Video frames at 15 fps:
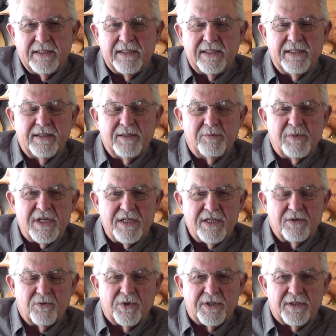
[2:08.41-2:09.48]
in the
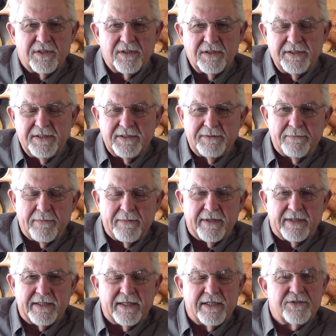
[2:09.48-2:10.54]
media world,
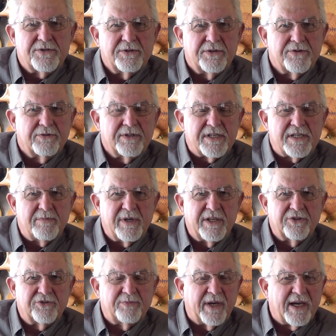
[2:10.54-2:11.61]
I got 2 or 3
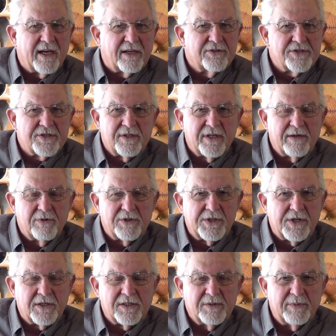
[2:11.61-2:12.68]
emails back. Chris and I were
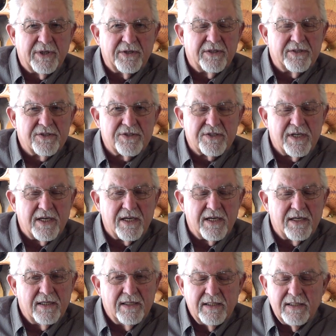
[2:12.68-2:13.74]
talking about it to say,